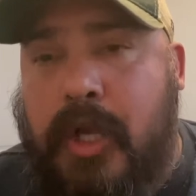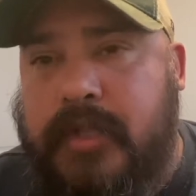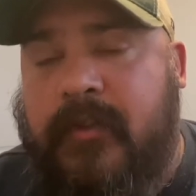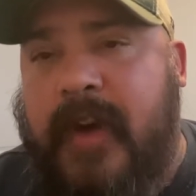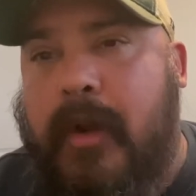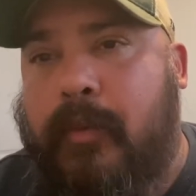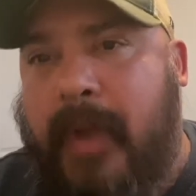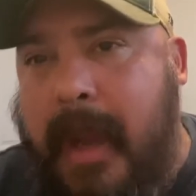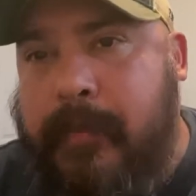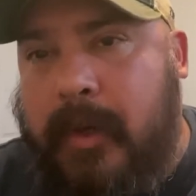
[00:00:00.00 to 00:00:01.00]
a fight on
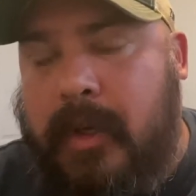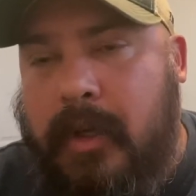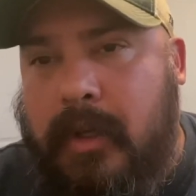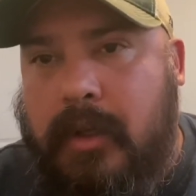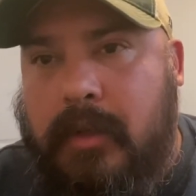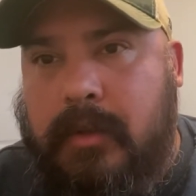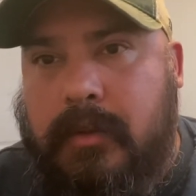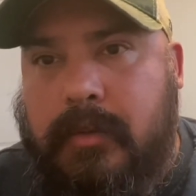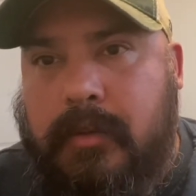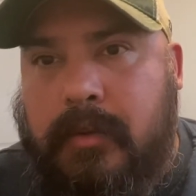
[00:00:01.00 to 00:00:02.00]
paper.
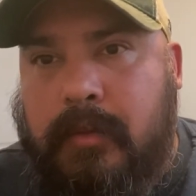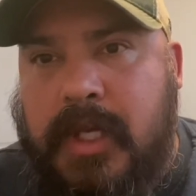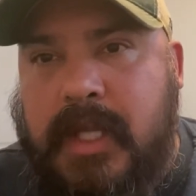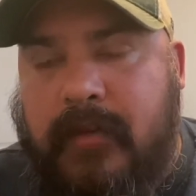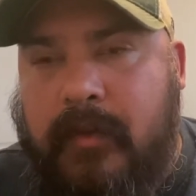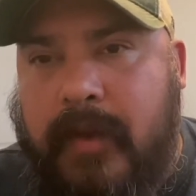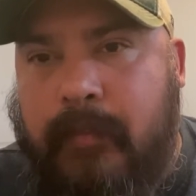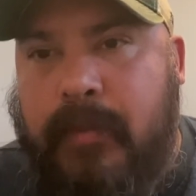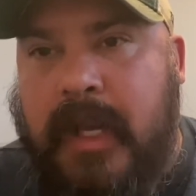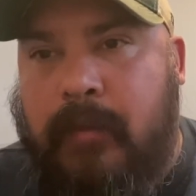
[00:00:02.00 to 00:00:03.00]
He's never
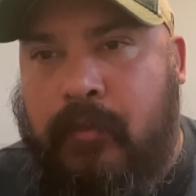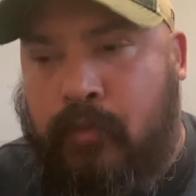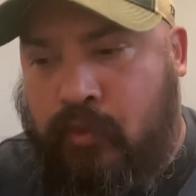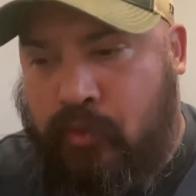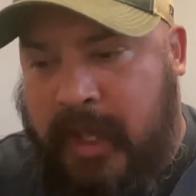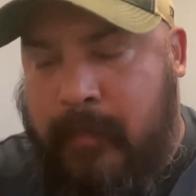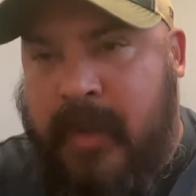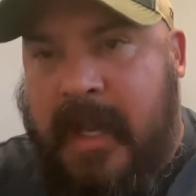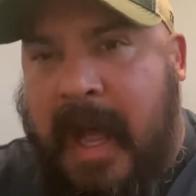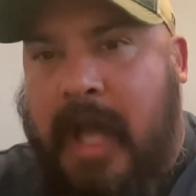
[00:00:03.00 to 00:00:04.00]
been, been really
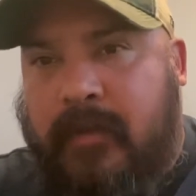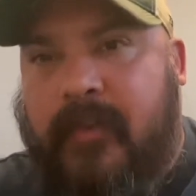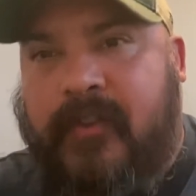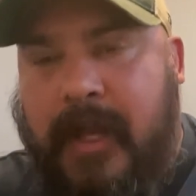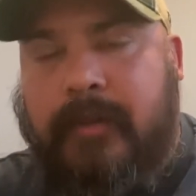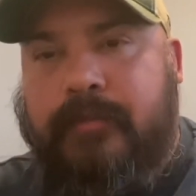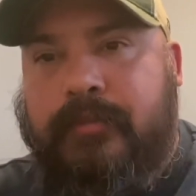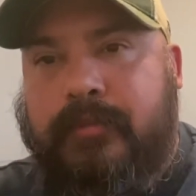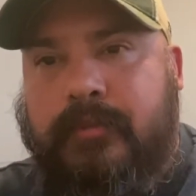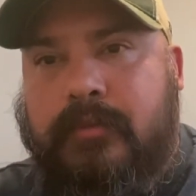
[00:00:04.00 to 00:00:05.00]
been out of a fight.
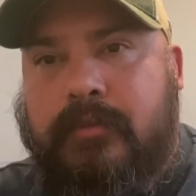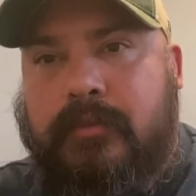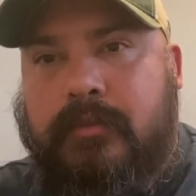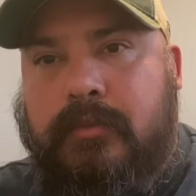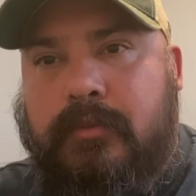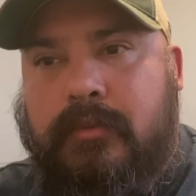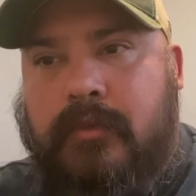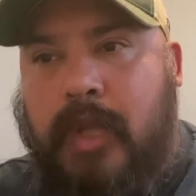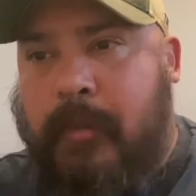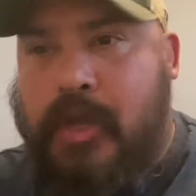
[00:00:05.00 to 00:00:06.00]

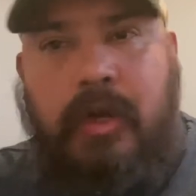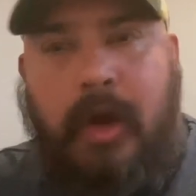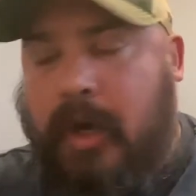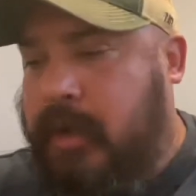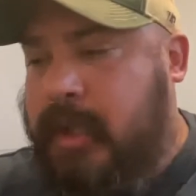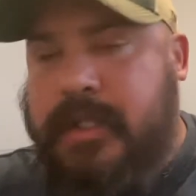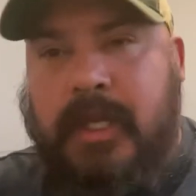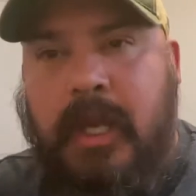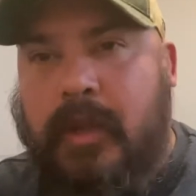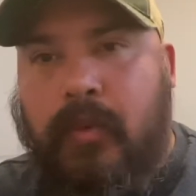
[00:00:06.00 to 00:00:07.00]
I mean, you could argue this
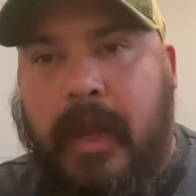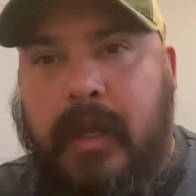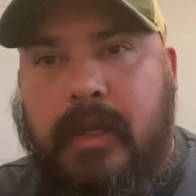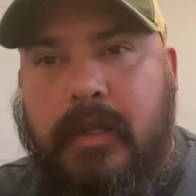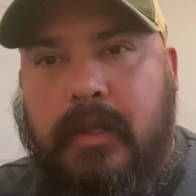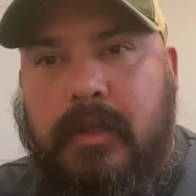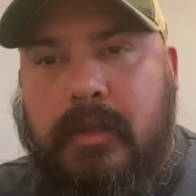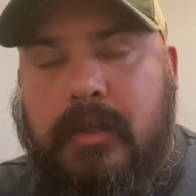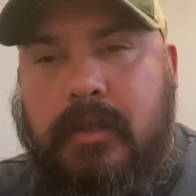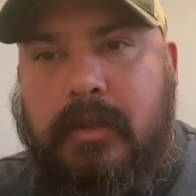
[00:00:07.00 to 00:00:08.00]
either way.
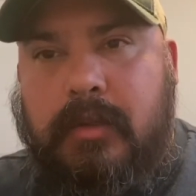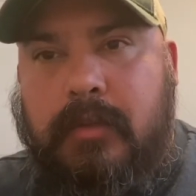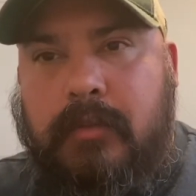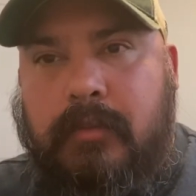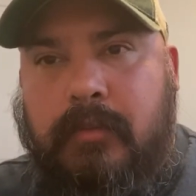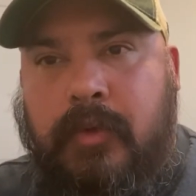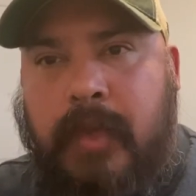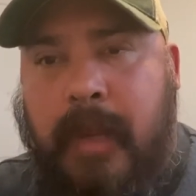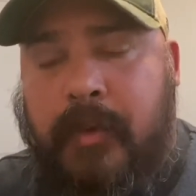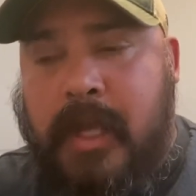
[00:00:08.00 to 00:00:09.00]

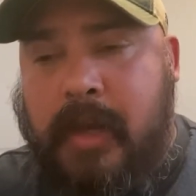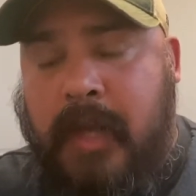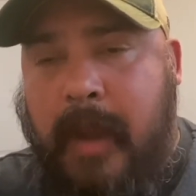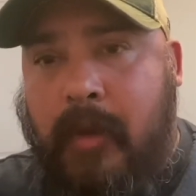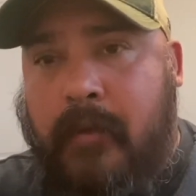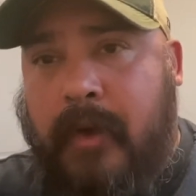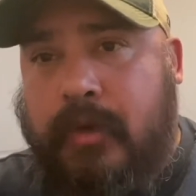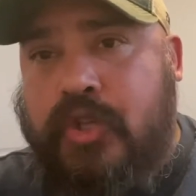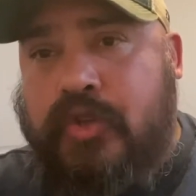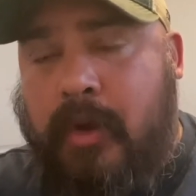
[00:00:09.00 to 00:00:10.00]
Okay, but he came off very
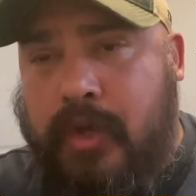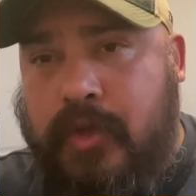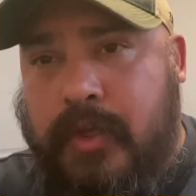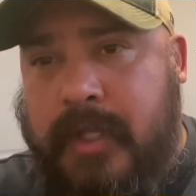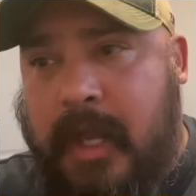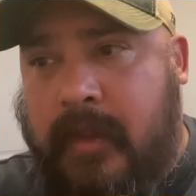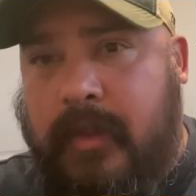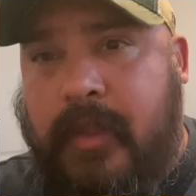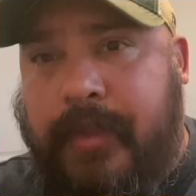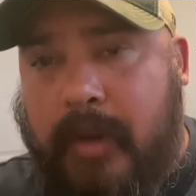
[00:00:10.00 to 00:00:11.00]
strong towards the end of
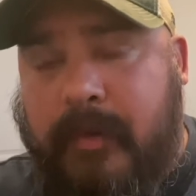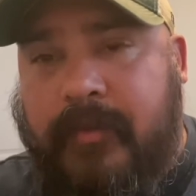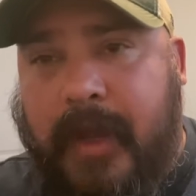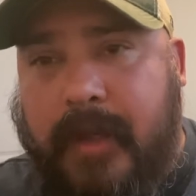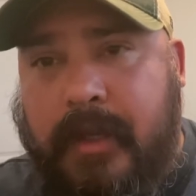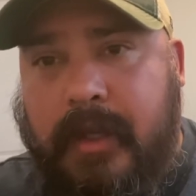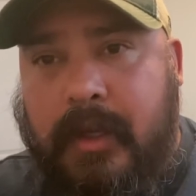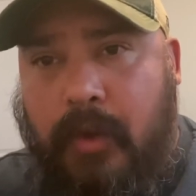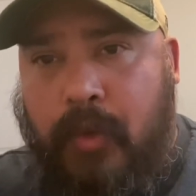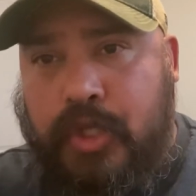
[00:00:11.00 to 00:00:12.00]
the Thurman fight,
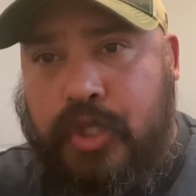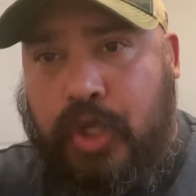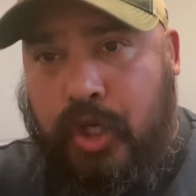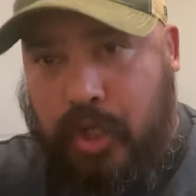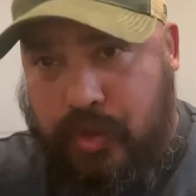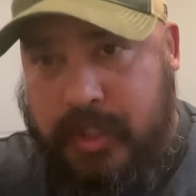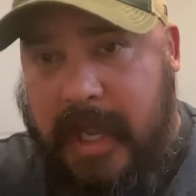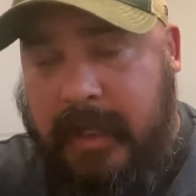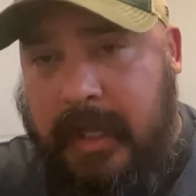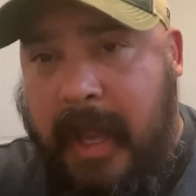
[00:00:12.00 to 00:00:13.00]
which closed
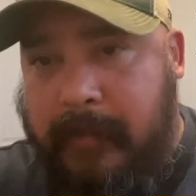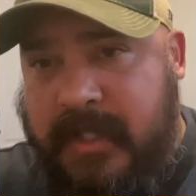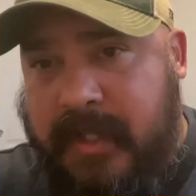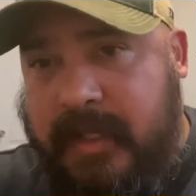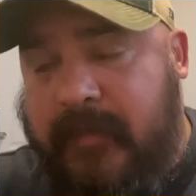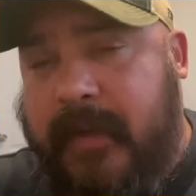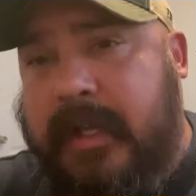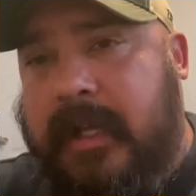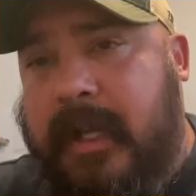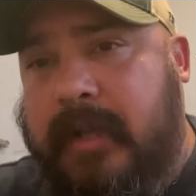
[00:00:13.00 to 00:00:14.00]
that gap
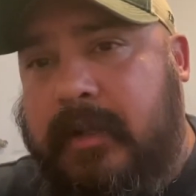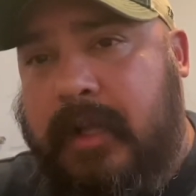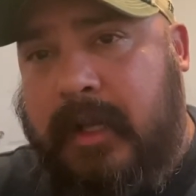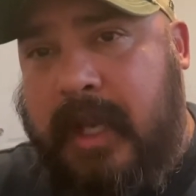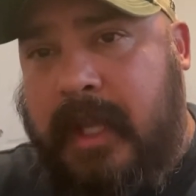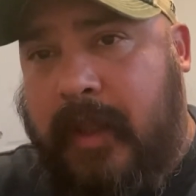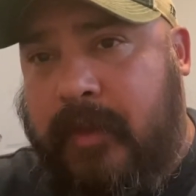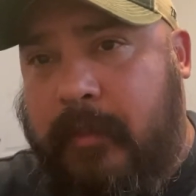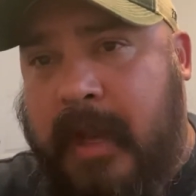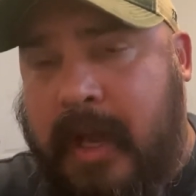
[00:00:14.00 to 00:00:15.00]
significantly, the lead that
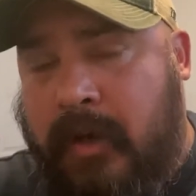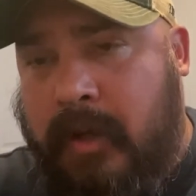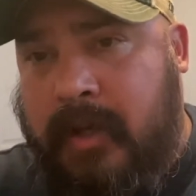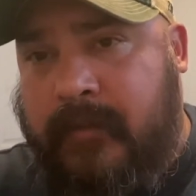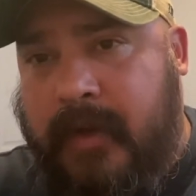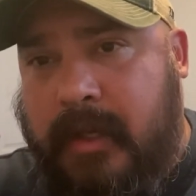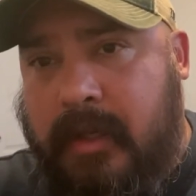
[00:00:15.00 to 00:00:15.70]
Thurman had early in the fight